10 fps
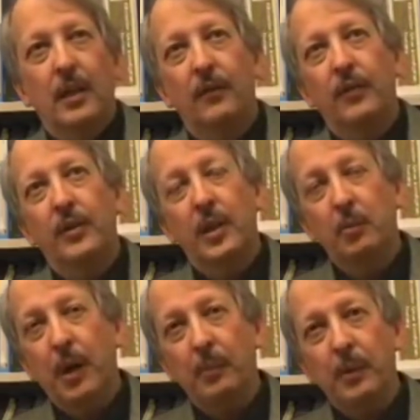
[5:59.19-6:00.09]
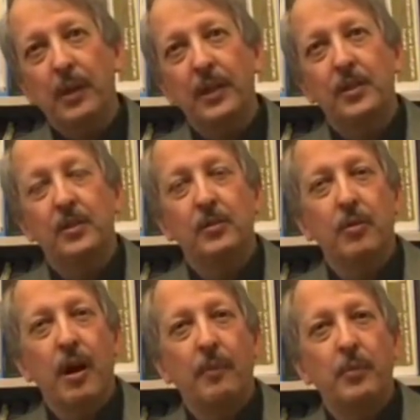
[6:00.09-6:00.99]
If the tick population
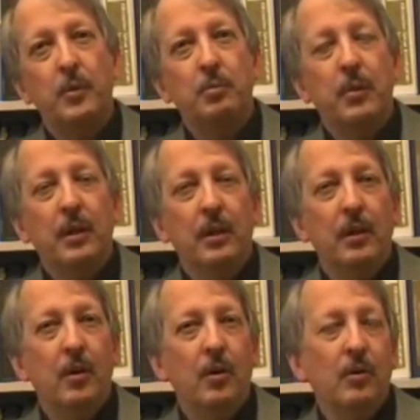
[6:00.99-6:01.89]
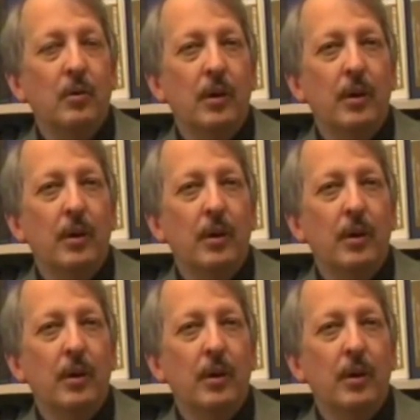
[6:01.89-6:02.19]
drops below